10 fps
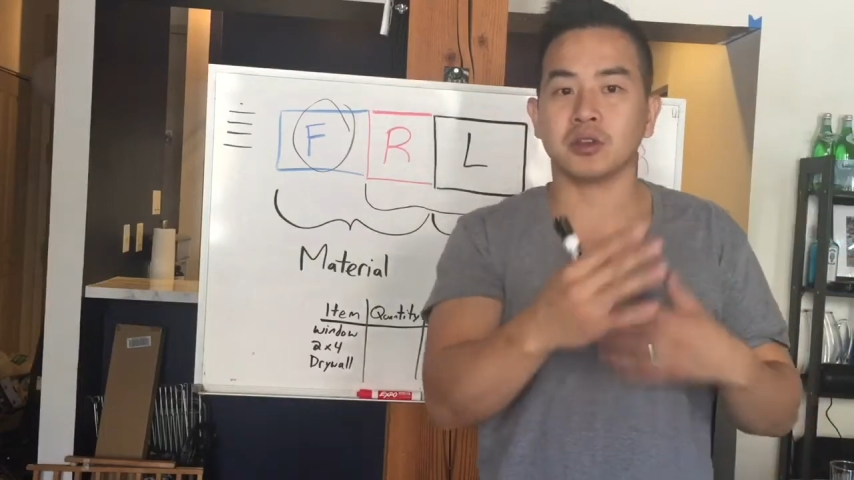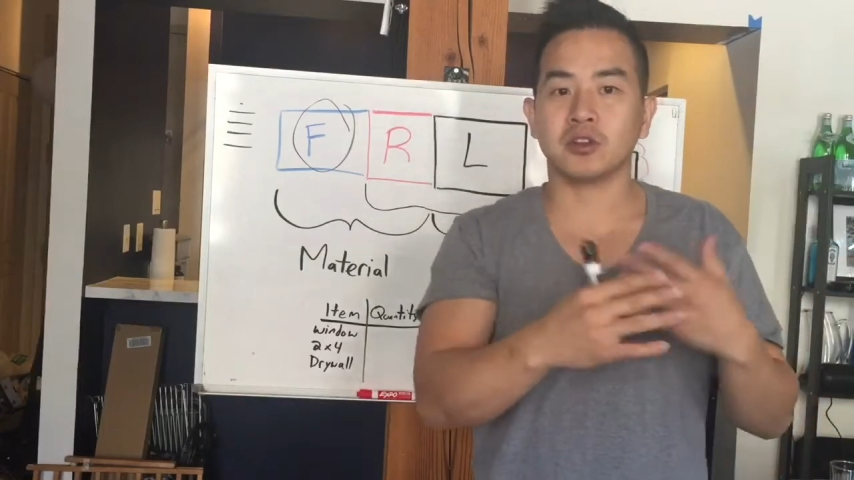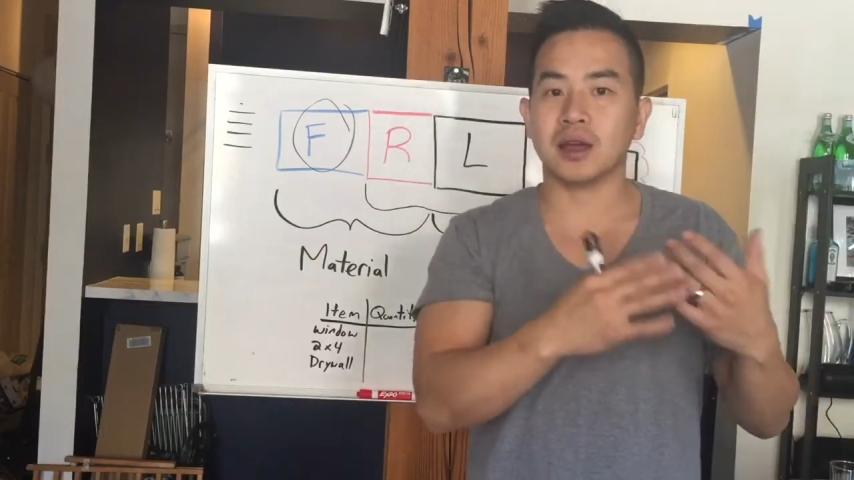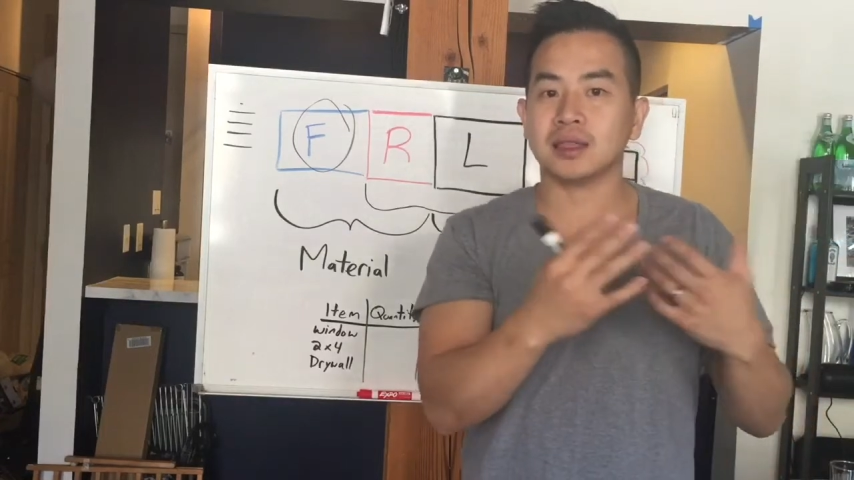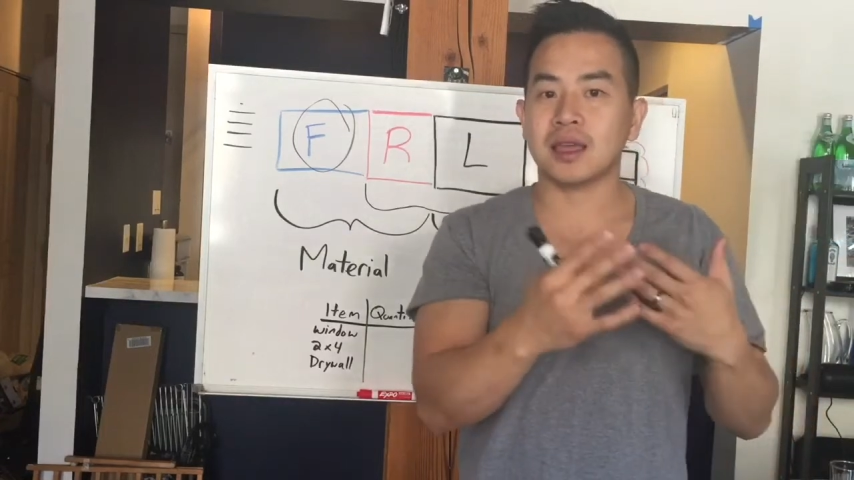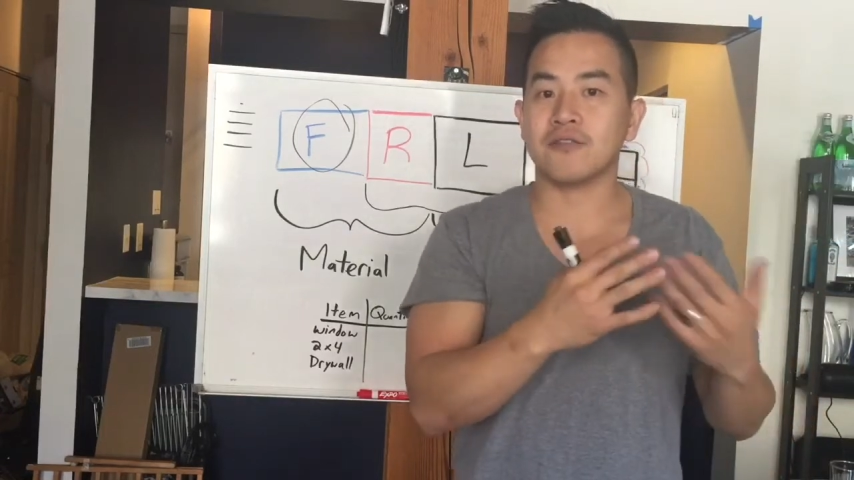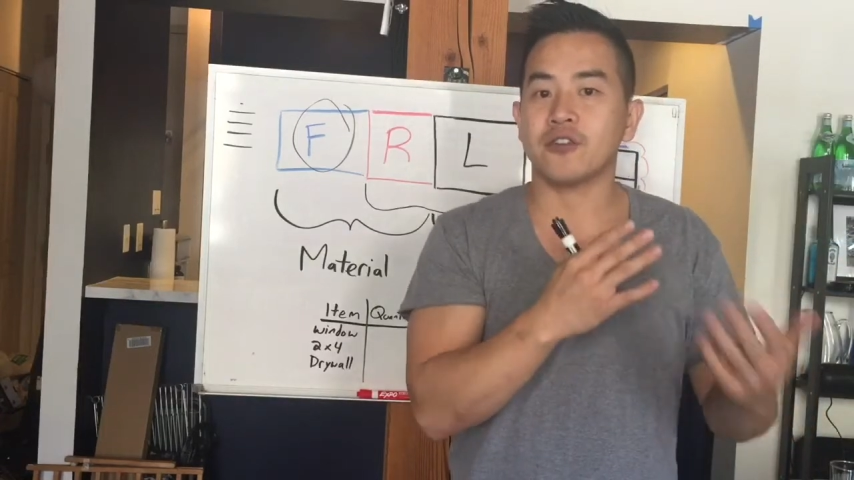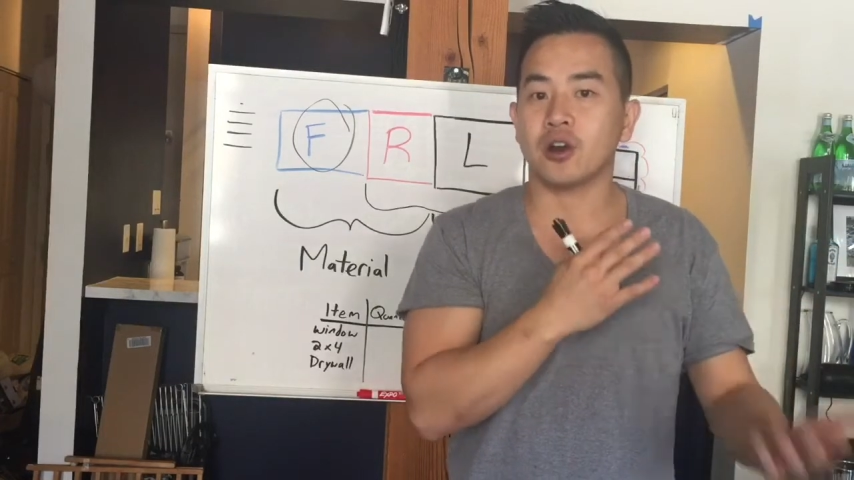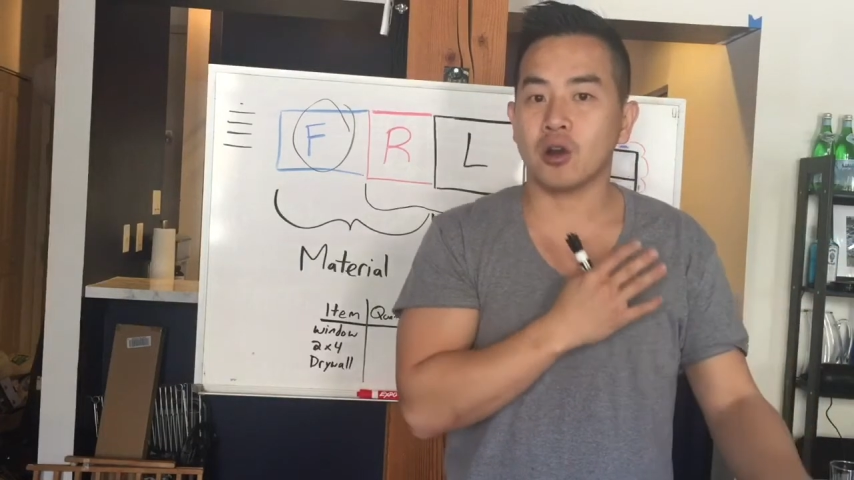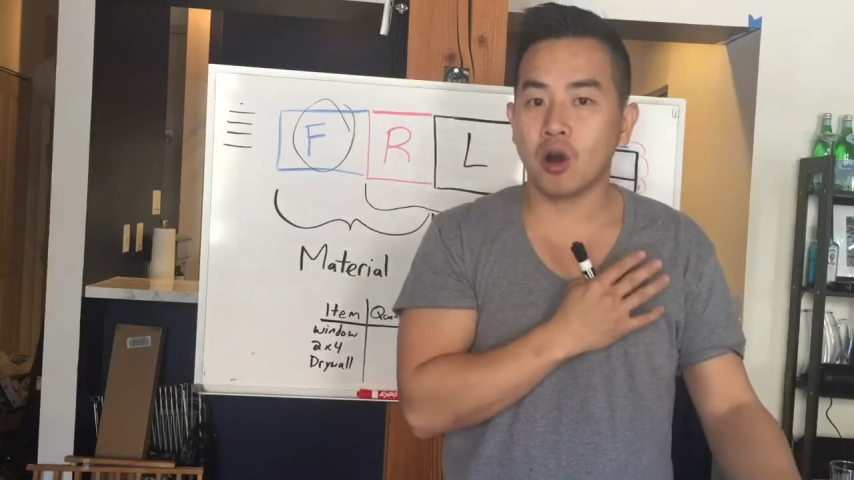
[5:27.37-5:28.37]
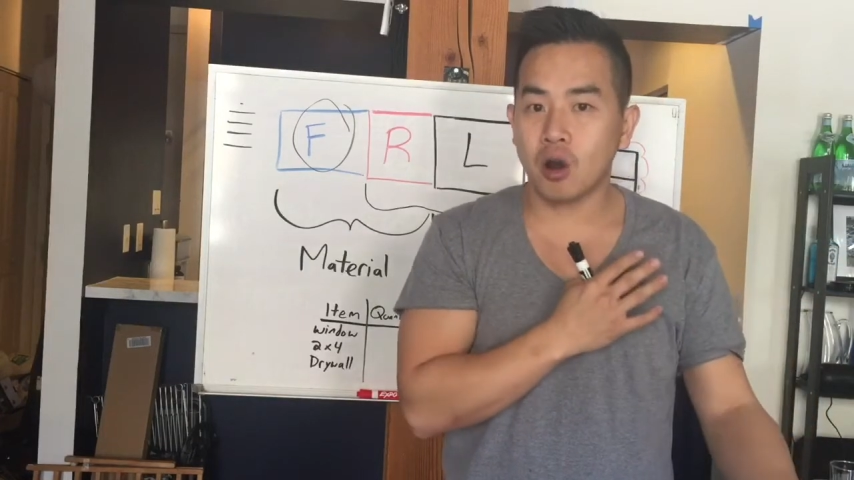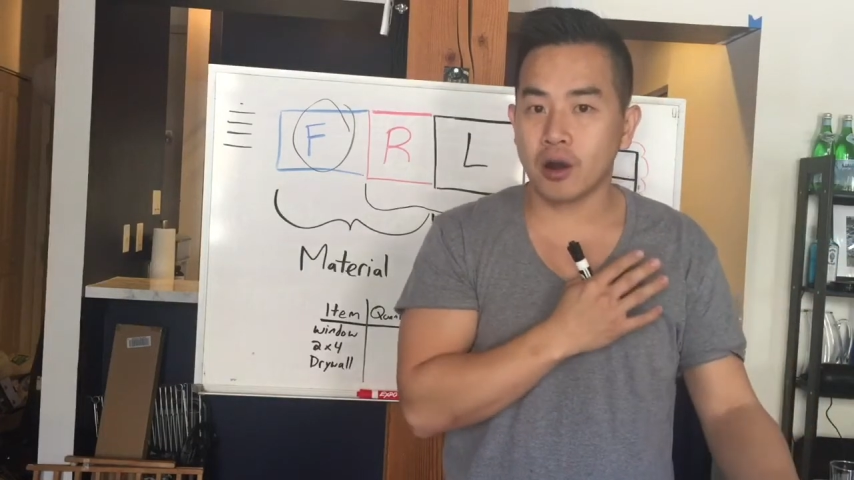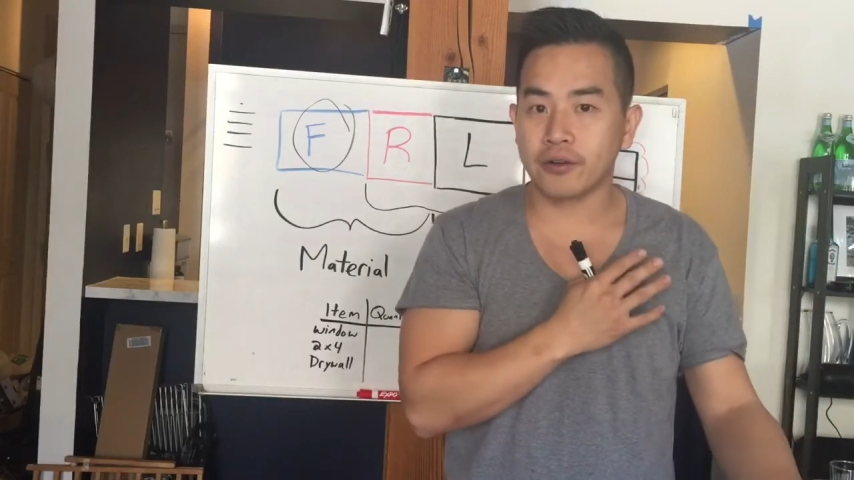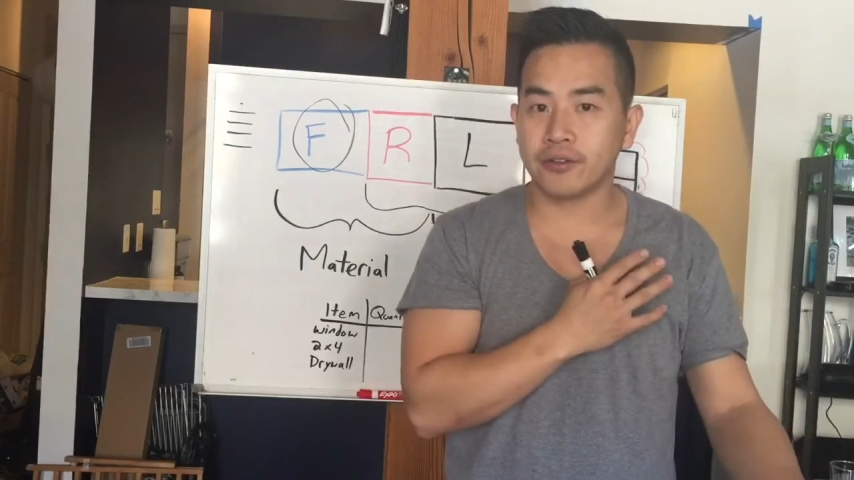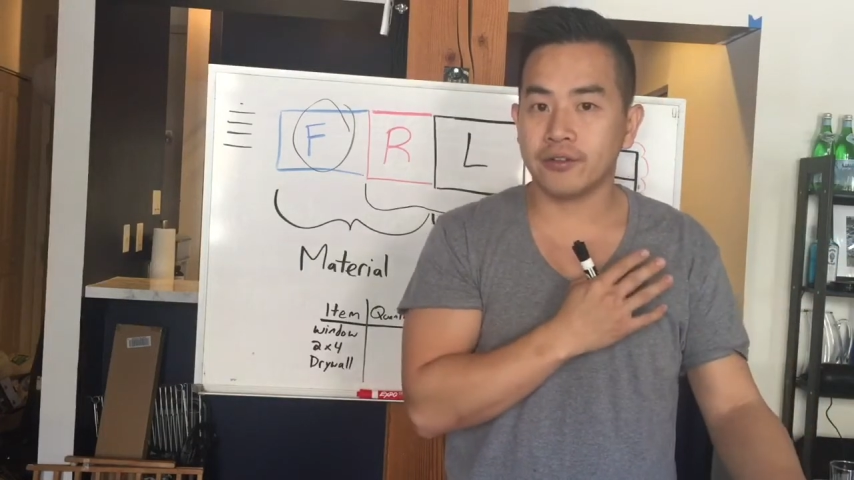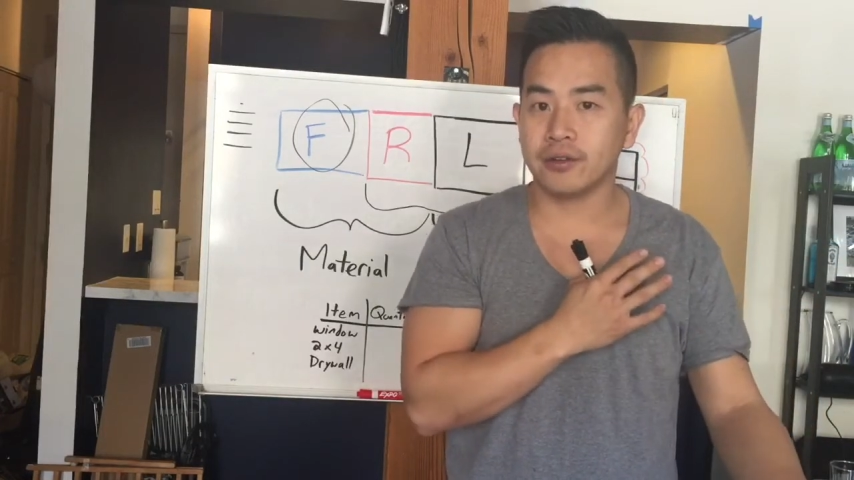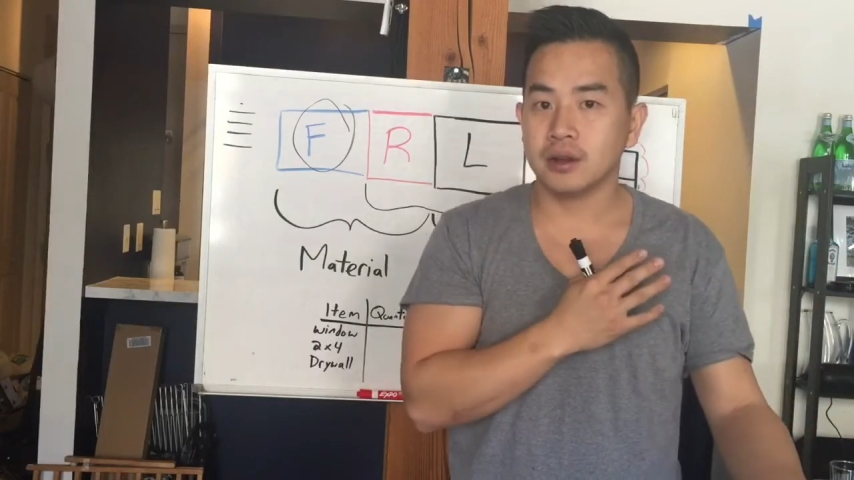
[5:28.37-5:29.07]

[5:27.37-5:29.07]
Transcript: but you're not that far off.